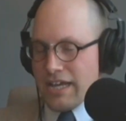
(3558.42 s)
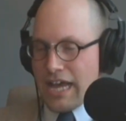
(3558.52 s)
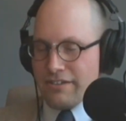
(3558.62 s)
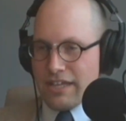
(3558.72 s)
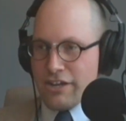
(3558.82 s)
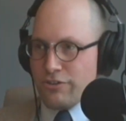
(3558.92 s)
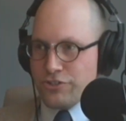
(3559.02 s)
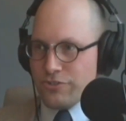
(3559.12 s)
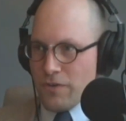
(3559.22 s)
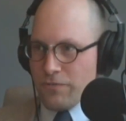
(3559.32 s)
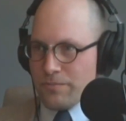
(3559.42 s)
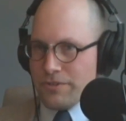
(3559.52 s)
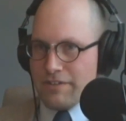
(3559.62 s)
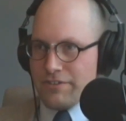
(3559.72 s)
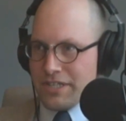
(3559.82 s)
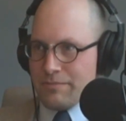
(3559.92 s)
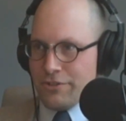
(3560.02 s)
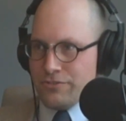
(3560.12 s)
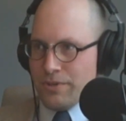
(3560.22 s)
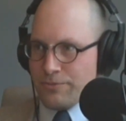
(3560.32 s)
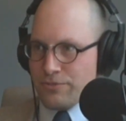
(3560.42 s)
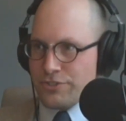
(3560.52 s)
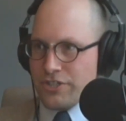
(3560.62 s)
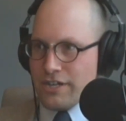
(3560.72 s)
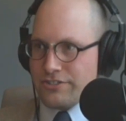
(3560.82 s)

I don't do it often, but every time I do, I'm sort of shocked.